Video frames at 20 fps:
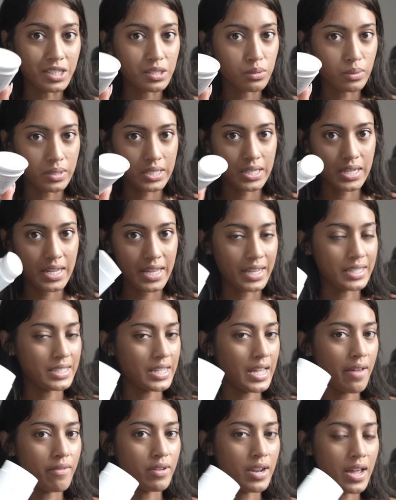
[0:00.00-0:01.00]
this one today because
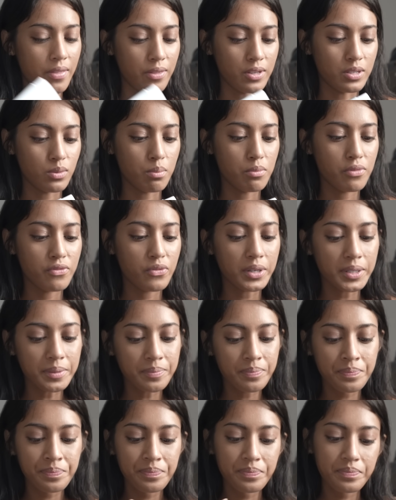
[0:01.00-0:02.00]
I haven't had this one before.
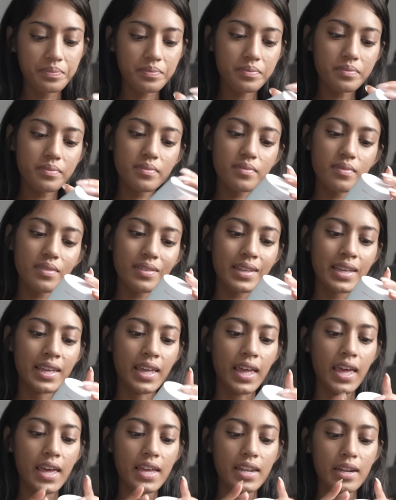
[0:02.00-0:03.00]

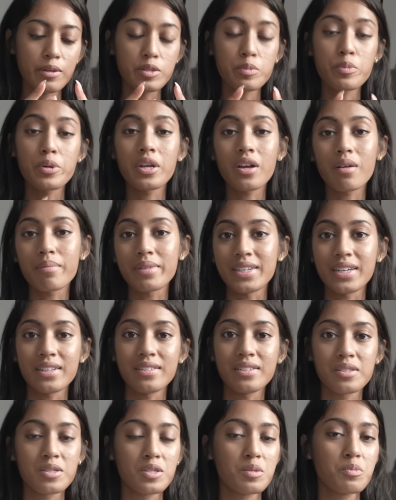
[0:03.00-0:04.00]
And I was putting on my
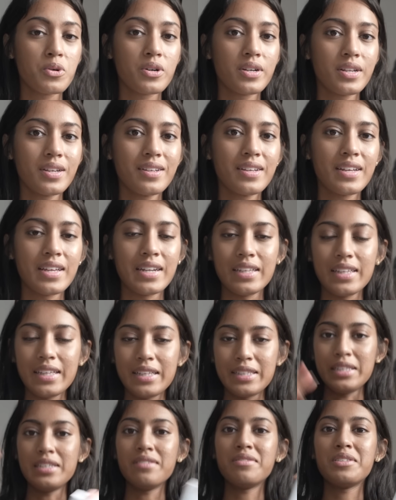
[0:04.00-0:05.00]
necklace this morning and I
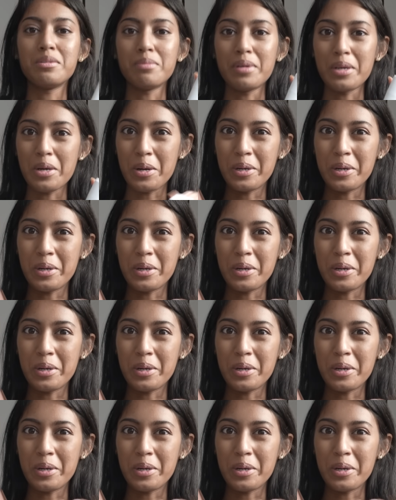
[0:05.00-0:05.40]
like lifted my